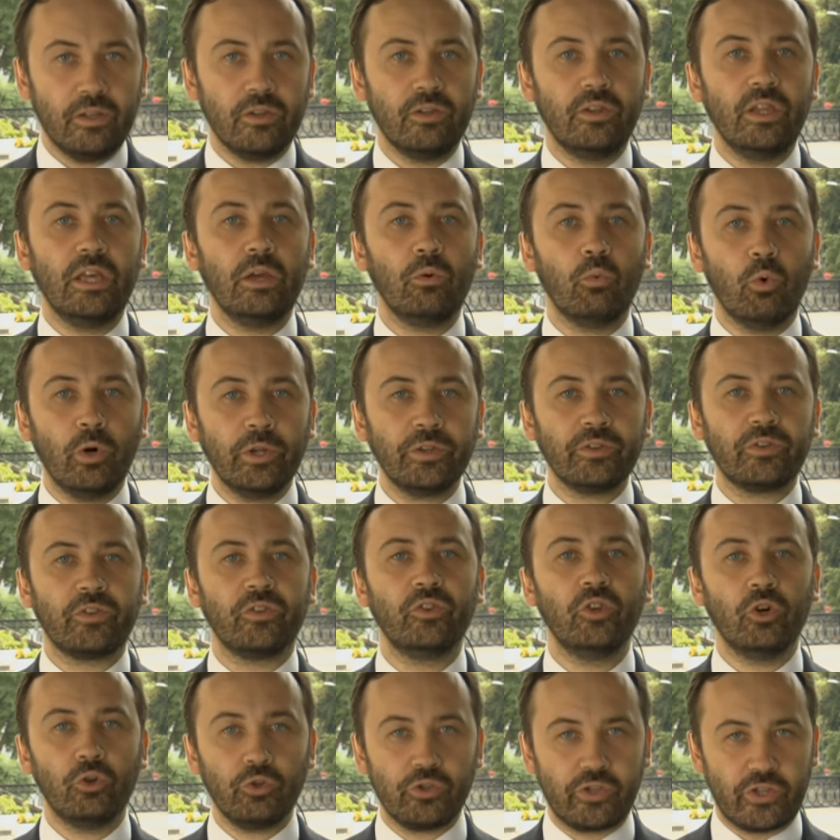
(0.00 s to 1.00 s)
They want
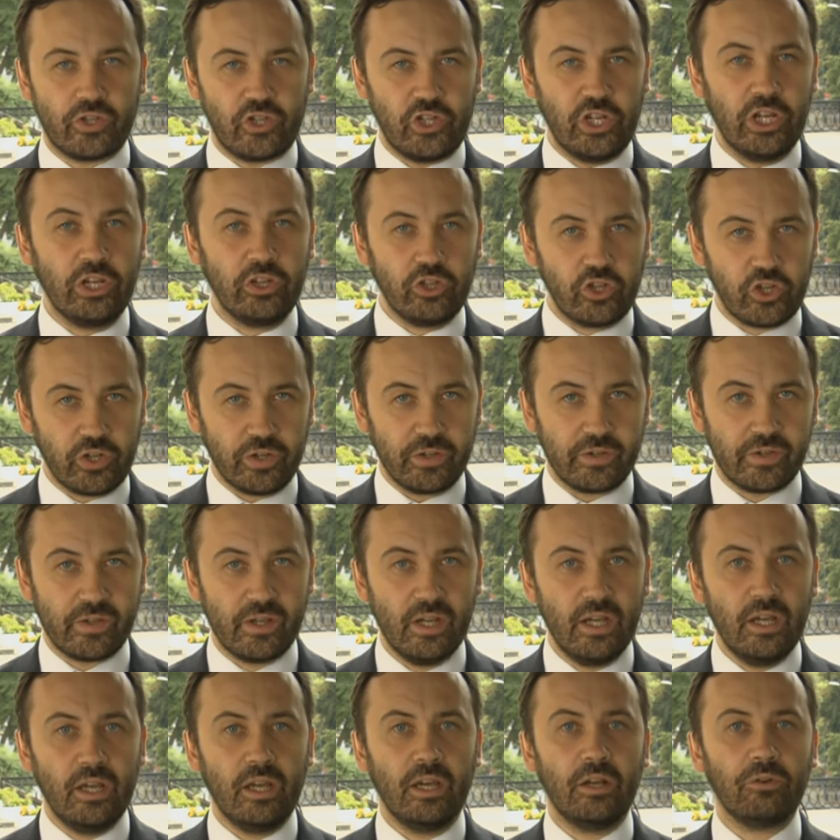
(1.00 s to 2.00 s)
those
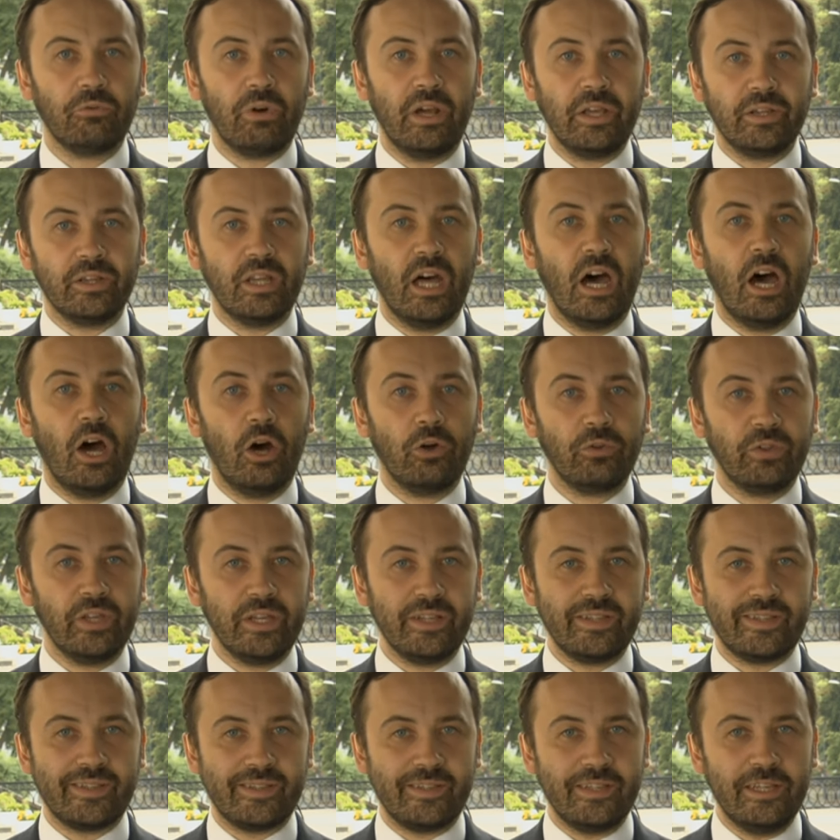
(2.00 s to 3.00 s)
changes. And right now
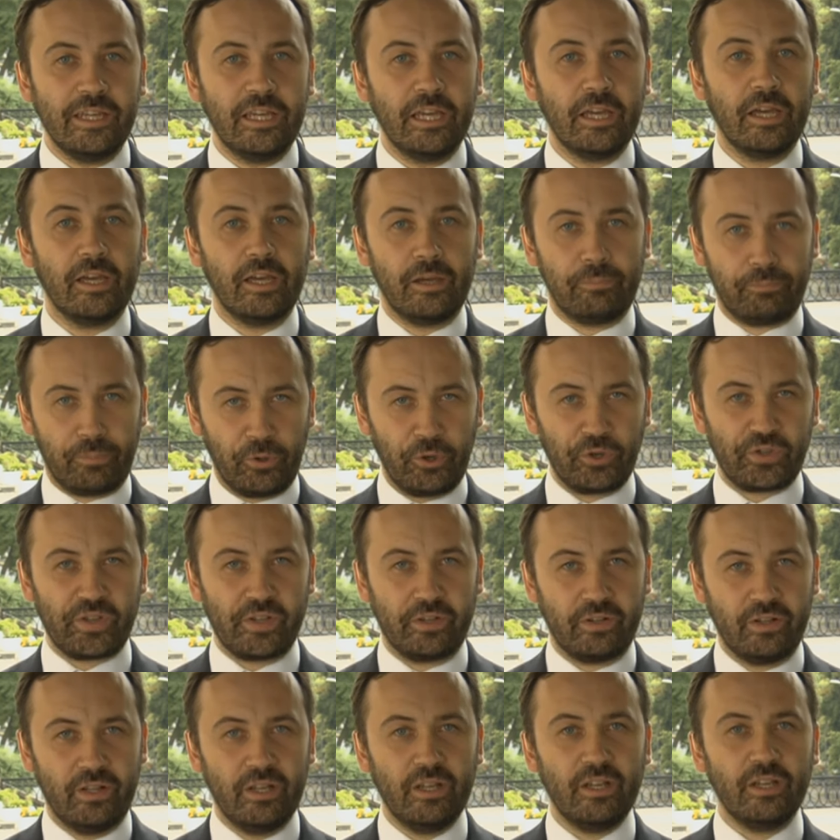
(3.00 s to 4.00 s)
they see a
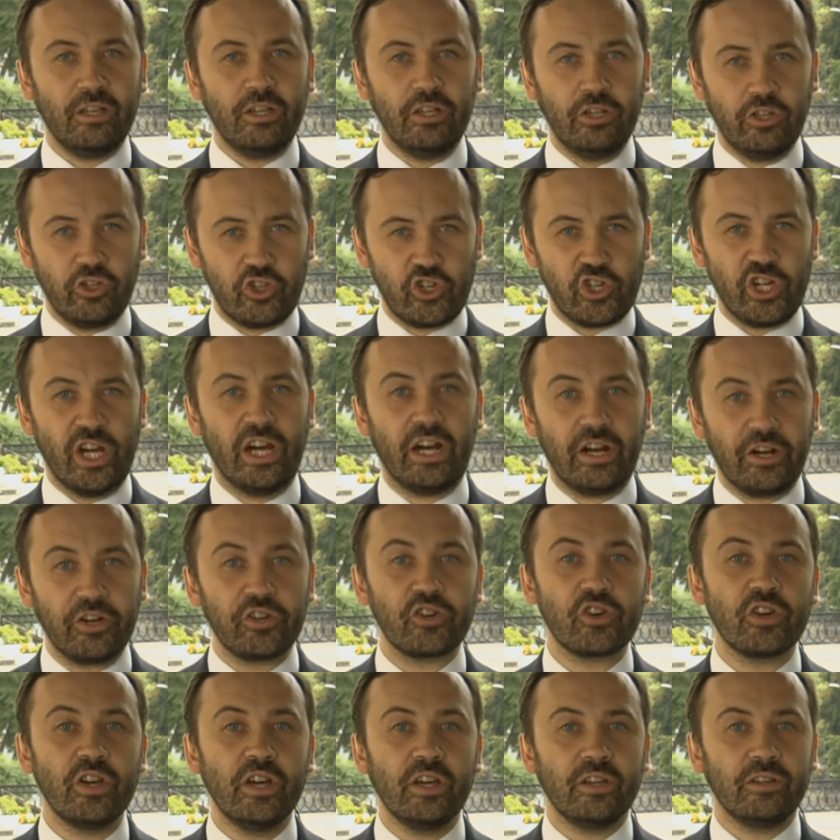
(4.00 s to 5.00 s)
person in
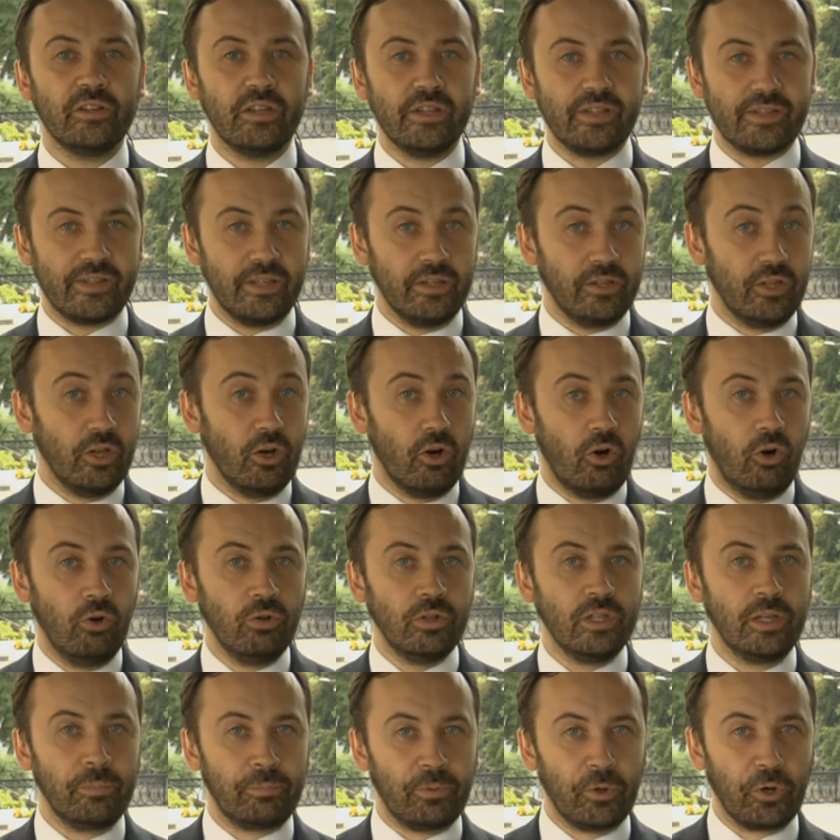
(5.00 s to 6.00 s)
charge, they see the
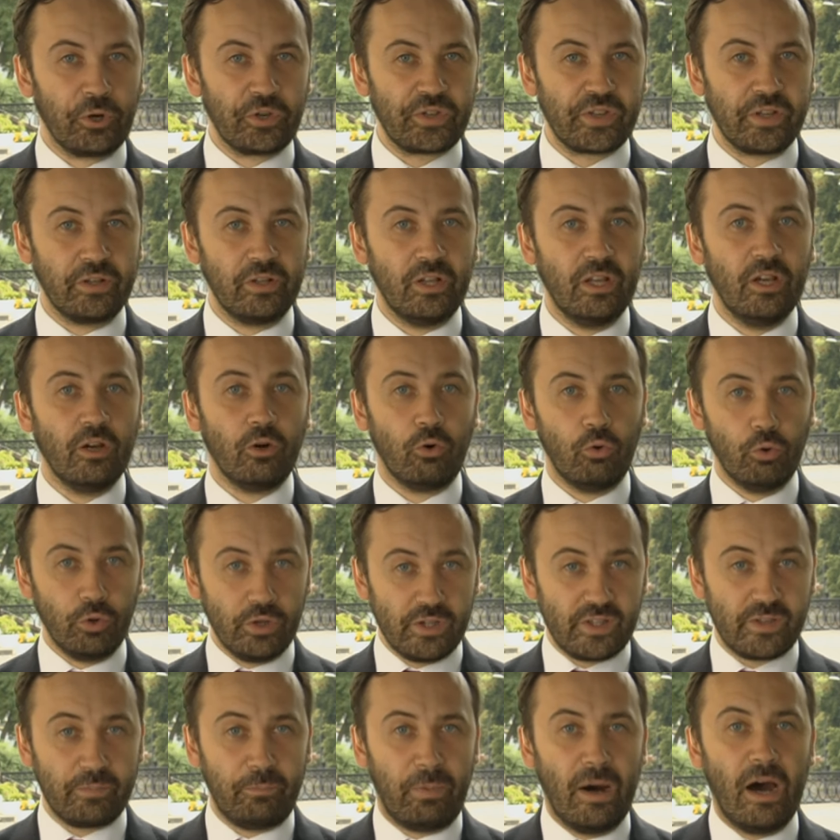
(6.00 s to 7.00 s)
only person who
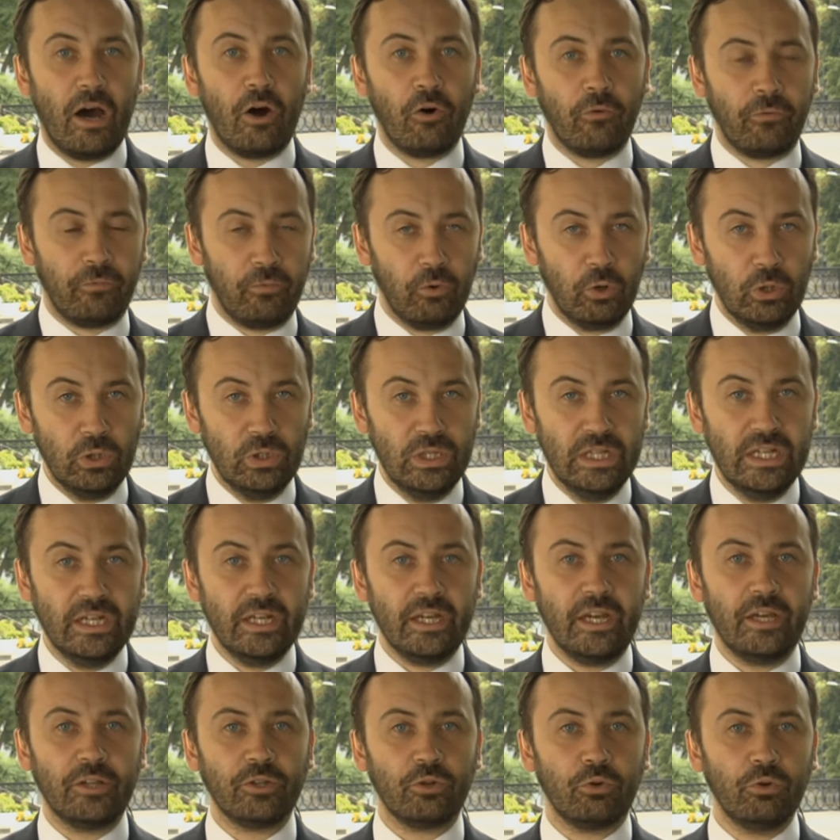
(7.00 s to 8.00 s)
is powerful
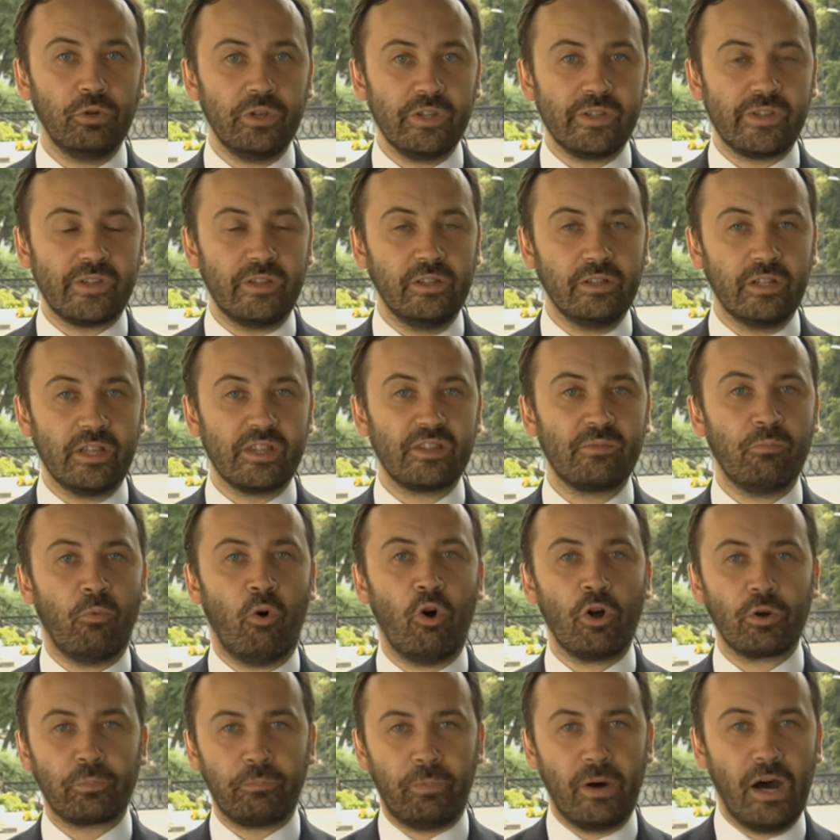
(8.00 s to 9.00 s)
and who is seen as
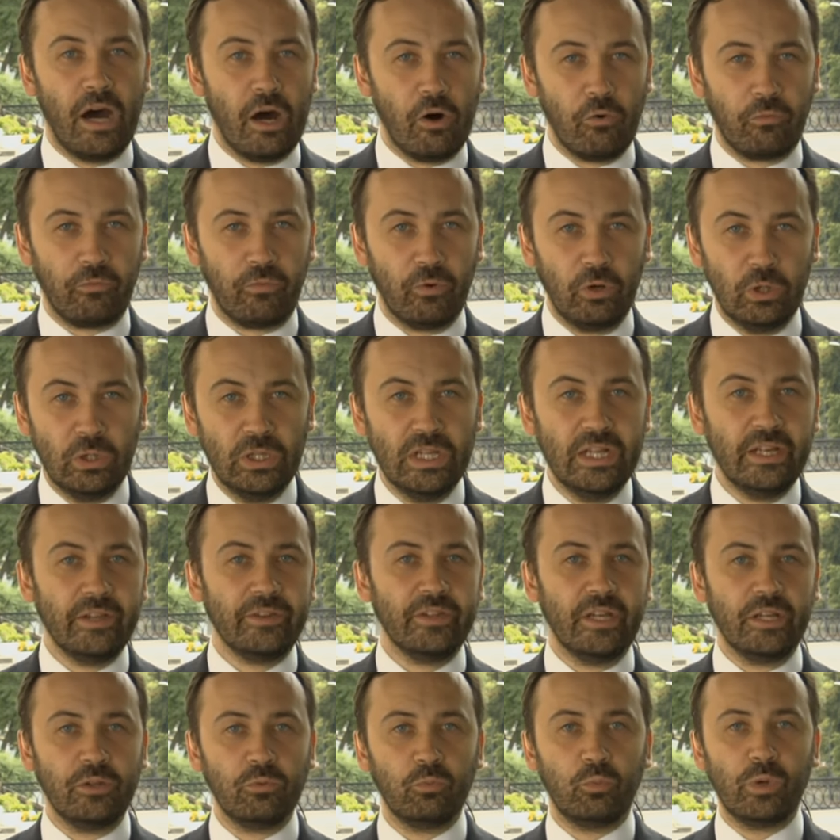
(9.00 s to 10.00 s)
more powerful
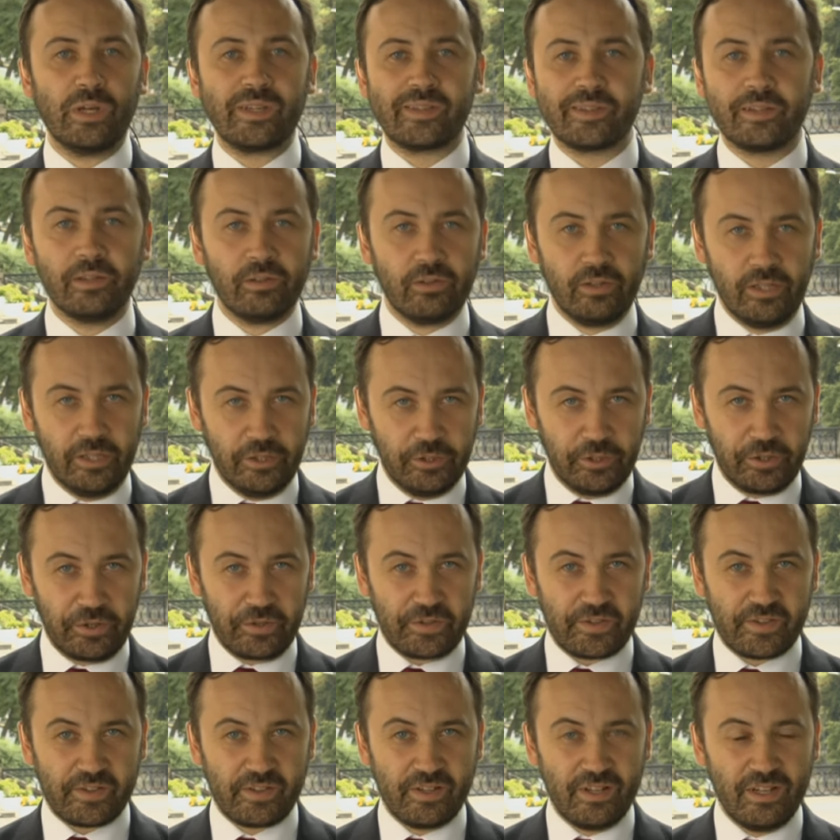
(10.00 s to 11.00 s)
than Western
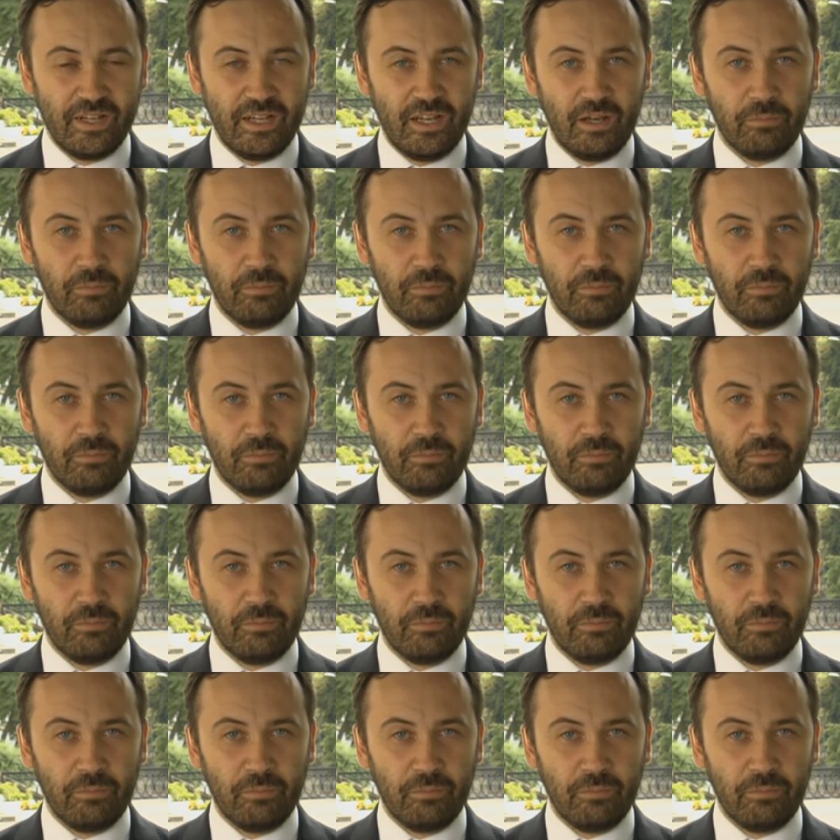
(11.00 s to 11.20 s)
leaders.